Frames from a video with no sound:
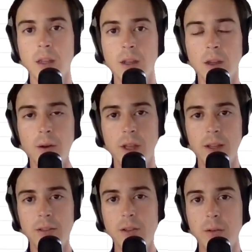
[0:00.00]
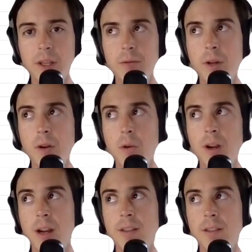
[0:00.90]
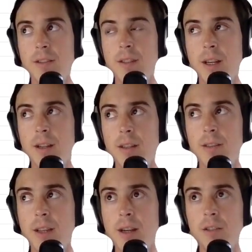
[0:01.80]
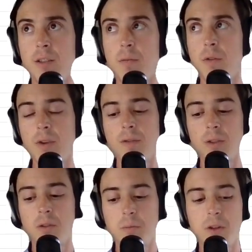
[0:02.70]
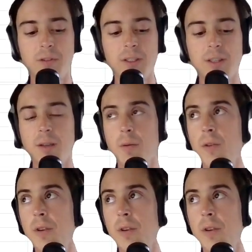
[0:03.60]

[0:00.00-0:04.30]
Okay, so the best way to organize this data is to actually move it over to a pivot table.